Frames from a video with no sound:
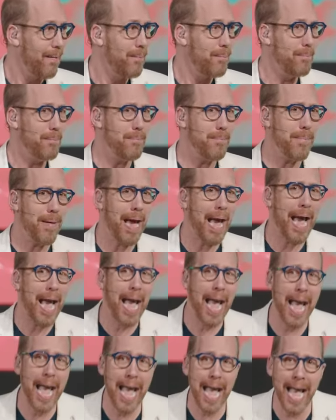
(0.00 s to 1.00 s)

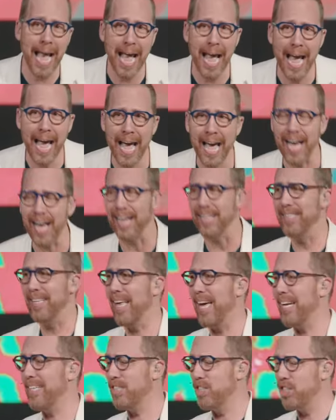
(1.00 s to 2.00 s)
Man,
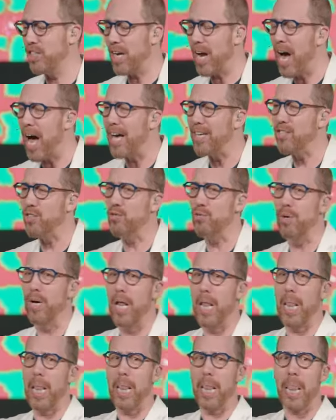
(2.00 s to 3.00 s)
like just
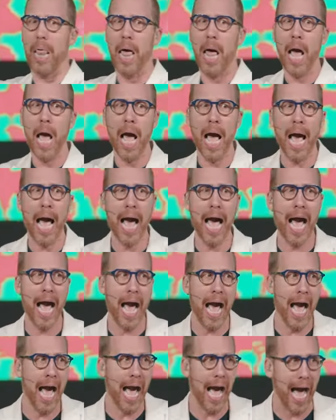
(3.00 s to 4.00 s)

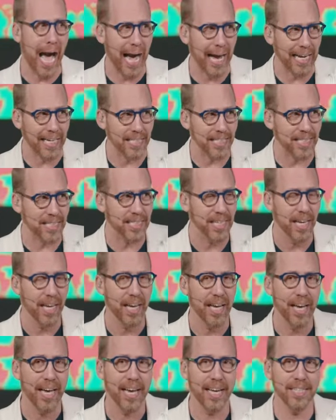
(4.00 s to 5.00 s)
relax.
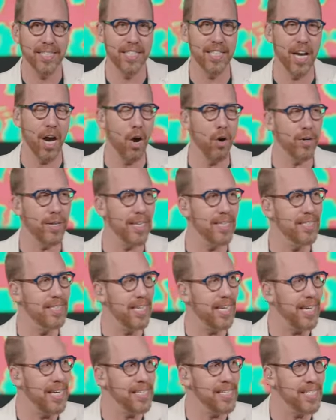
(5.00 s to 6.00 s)
His yoke is
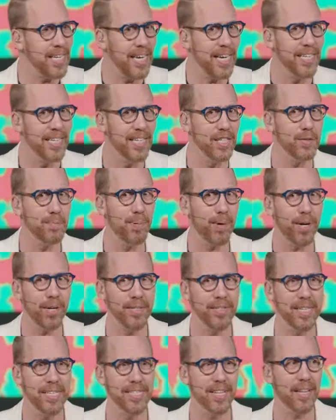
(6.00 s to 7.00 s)
easy and his
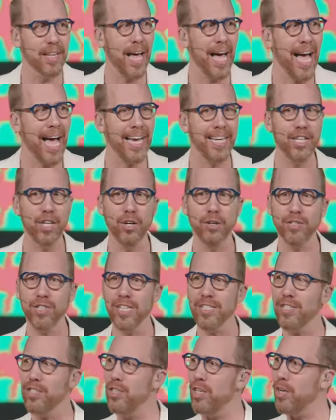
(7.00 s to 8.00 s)
burden is light. You
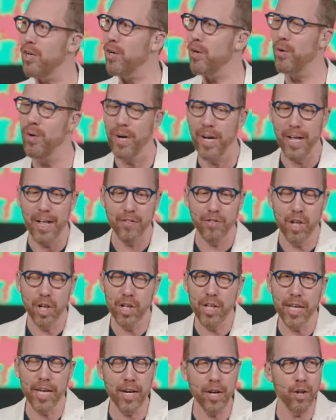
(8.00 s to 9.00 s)
just do the
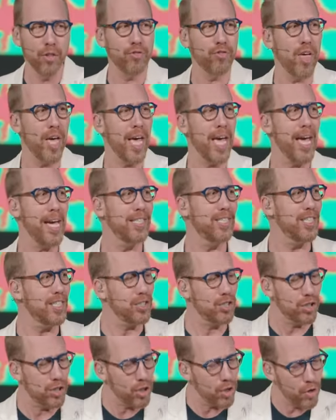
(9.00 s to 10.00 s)
little thing,
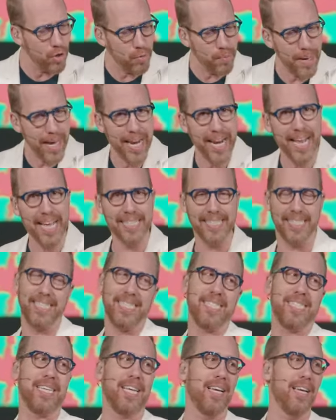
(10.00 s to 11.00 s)
just two
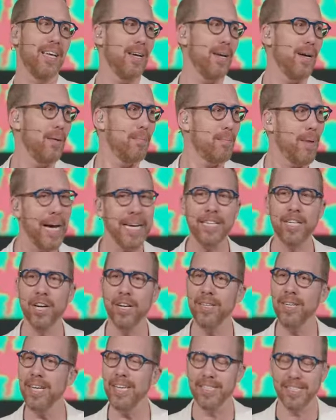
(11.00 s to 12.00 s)
minutes. My
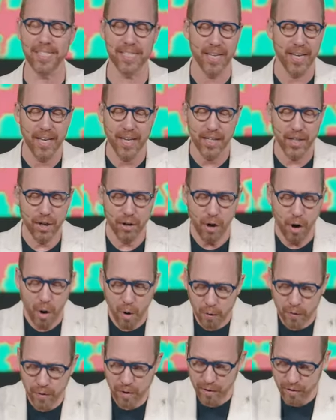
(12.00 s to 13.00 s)
goodness, you're
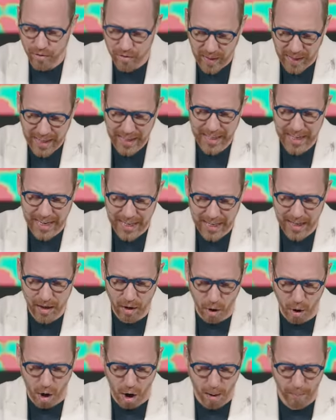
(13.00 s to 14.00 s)
overthinking it
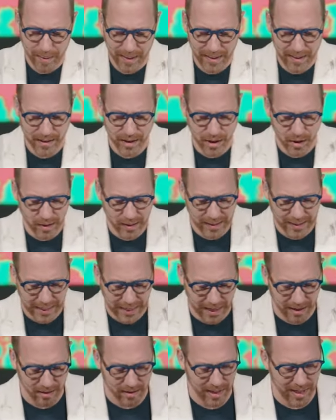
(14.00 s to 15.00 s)
all because you're
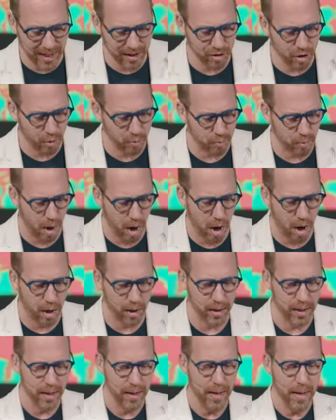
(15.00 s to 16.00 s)
carrying the
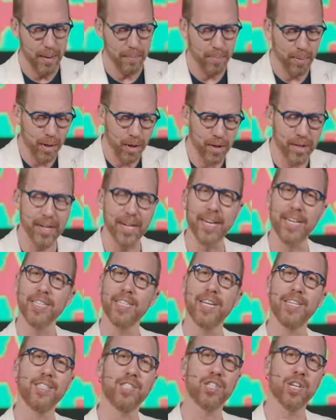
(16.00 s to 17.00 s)
wrong burden. And,
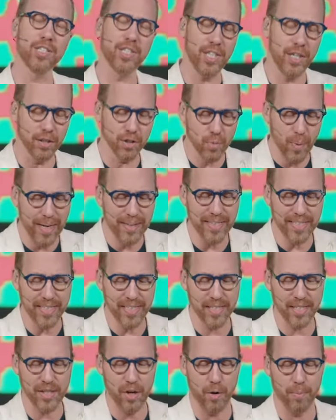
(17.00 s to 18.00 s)
and church, here's why this
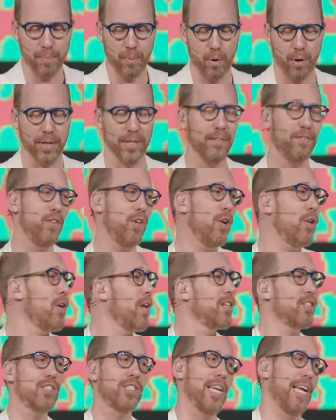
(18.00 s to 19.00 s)
is so important. If you don't
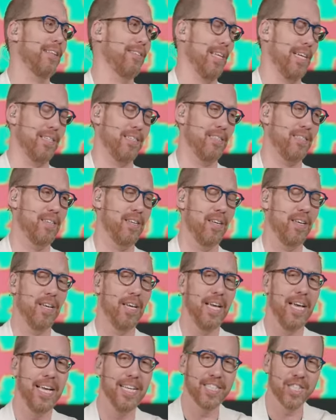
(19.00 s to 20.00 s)
understand this,
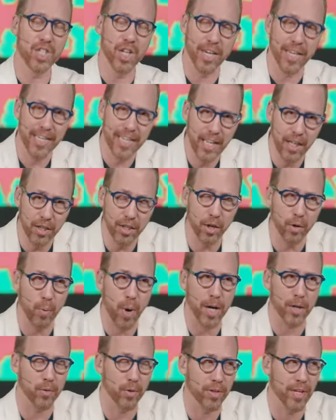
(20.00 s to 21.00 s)
it's going to kill your
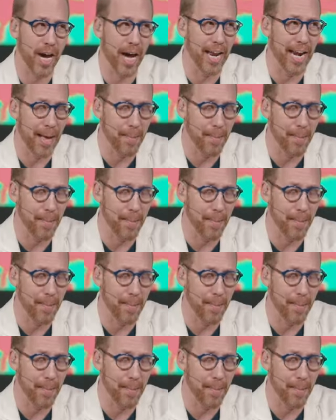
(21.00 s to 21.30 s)
walk with God.